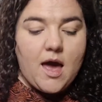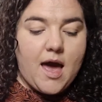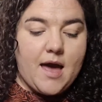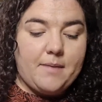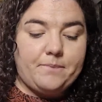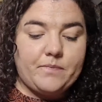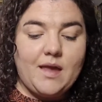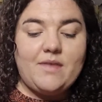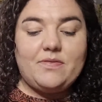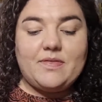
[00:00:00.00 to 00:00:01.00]

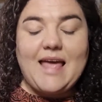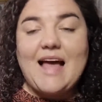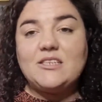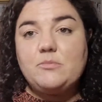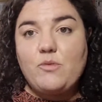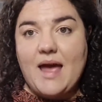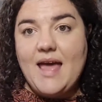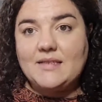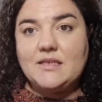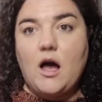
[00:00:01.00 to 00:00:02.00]

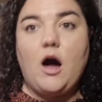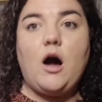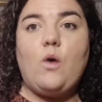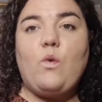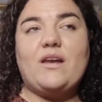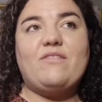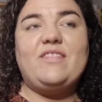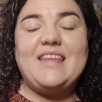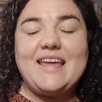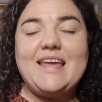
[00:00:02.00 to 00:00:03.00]
Cashmerette are one
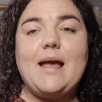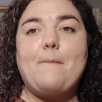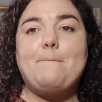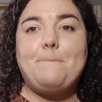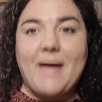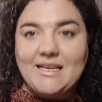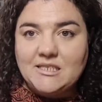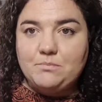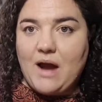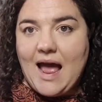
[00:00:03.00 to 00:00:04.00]
of the
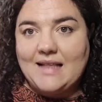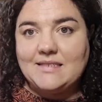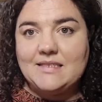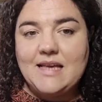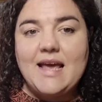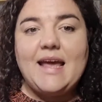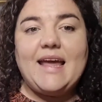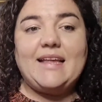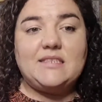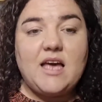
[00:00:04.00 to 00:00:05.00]
best brands
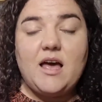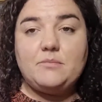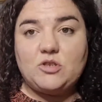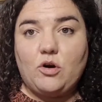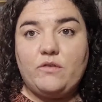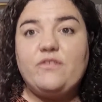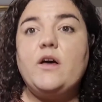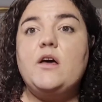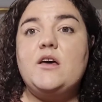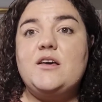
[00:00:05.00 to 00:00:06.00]
in terms of
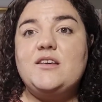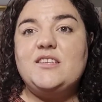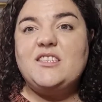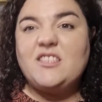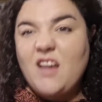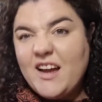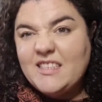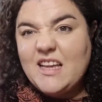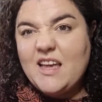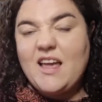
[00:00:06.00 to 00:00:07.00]

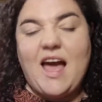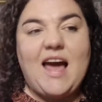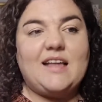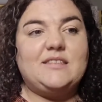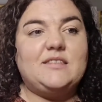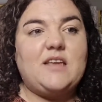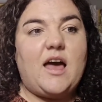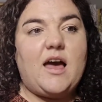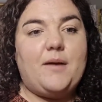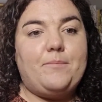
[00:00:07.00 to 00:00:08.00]
sizing
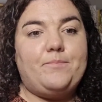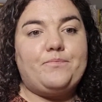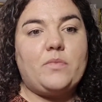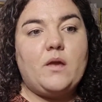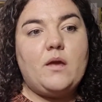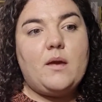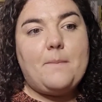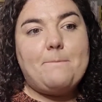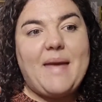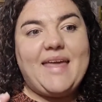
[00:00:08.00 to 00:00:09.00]
and
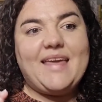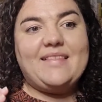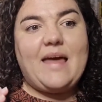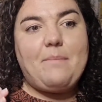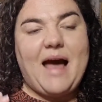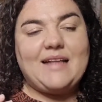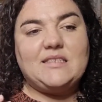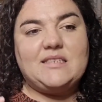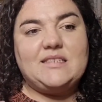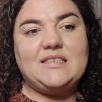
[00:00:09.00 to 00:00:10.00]
making their
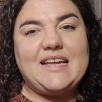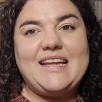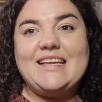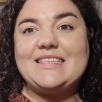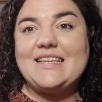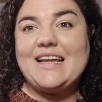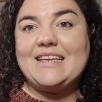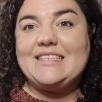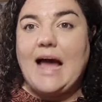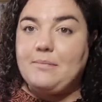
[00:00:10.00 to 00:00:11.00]
patterns easily
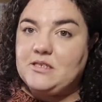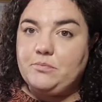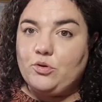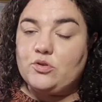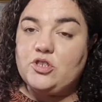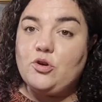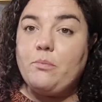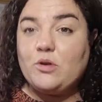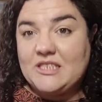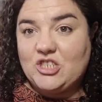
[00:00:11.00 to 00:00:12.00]
adaptable to your
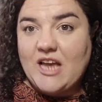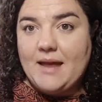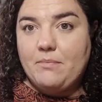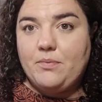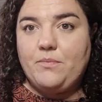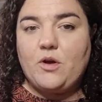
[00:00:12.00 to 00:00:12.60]
body shape.